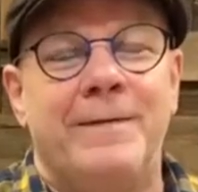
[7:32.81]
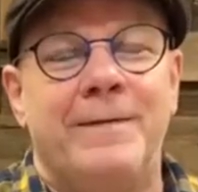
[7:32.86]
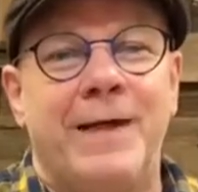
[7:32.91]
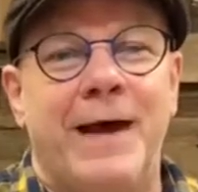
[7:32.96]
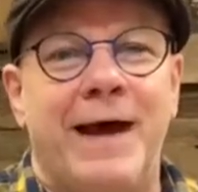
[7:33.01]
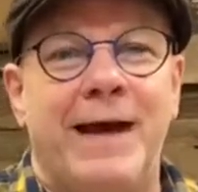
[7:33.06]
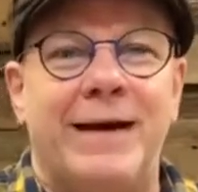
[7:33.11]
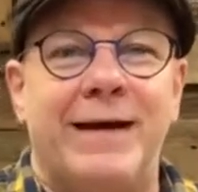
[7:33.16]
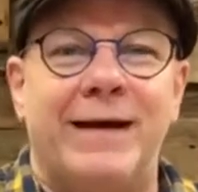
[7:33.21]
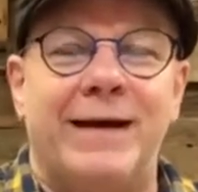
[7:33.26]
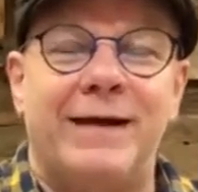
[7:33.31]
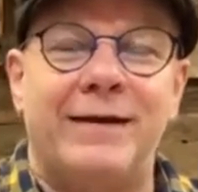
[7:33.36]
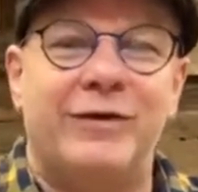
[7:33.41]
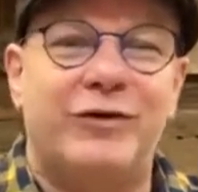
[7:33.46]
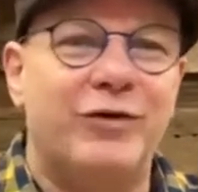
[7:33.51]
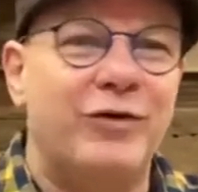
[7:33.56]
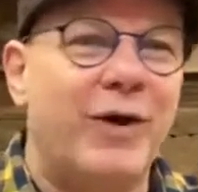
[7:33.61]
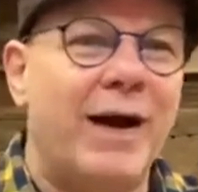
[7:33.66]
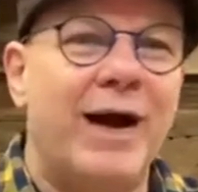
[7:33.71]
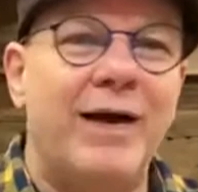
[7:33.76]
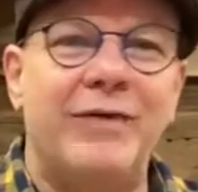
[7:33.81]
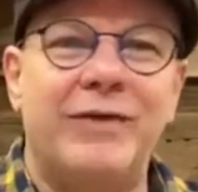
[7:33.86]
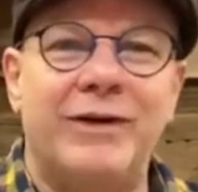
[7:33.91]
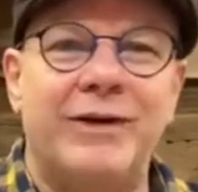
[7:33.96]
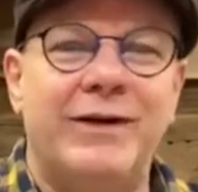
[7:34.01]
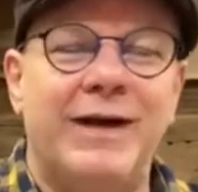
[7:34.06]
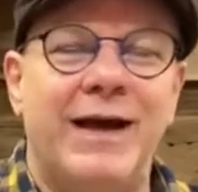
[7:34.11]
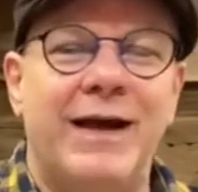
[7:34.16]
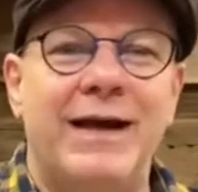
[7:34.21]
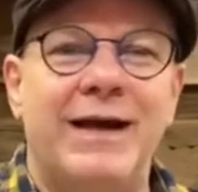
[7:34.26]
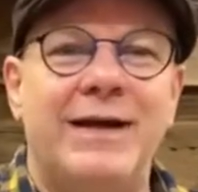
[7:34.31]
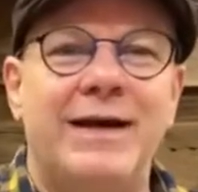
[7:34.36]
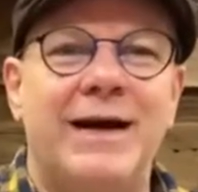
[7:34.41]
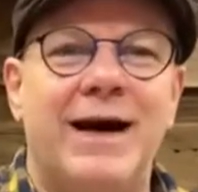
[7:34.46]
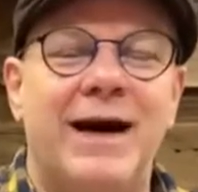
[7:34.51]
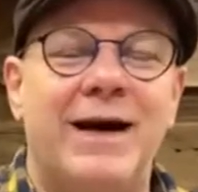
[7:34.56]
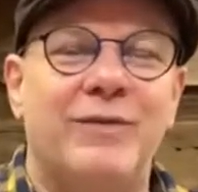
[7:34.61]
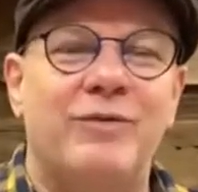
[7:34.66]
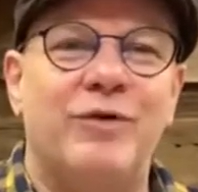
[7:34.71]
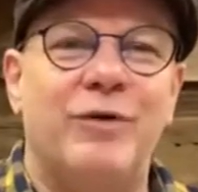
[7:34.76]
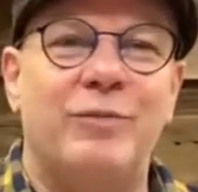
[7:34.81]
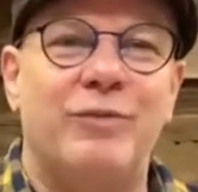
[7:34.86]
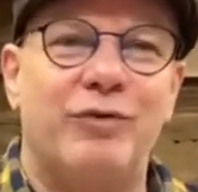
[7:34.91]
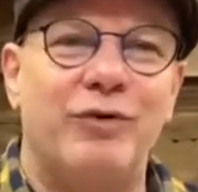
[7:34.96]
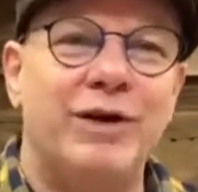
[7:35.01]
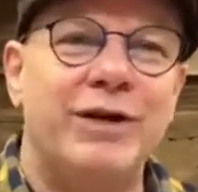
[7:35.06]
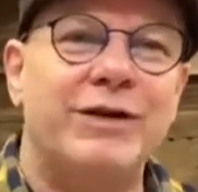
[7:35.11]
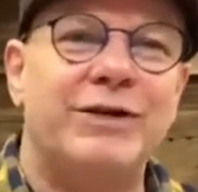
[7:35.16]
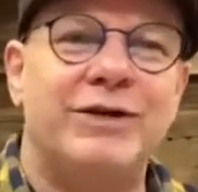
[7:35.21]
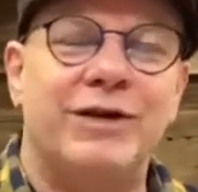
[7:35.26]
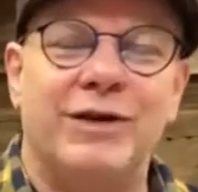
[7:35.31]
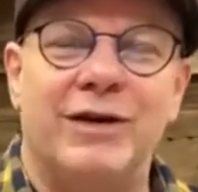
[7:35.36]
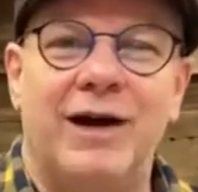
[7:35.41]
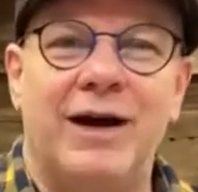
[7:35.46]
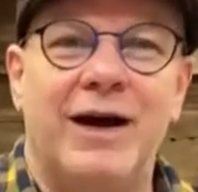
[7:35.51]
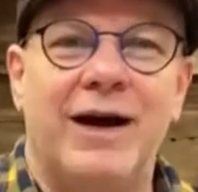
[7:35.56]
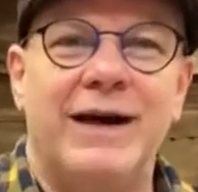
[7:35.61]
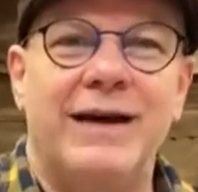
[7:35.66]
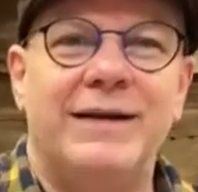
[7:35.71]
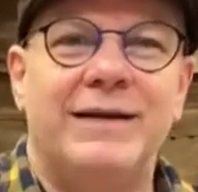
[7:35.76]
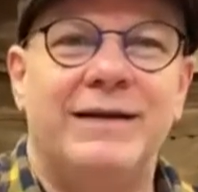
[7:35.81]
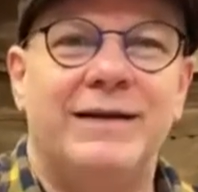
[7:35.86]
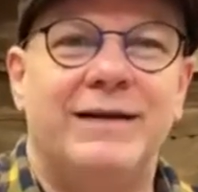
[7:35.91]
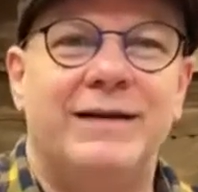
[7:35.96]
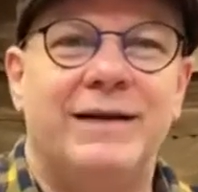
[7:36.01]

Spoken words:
that throughout the day, God will bring to light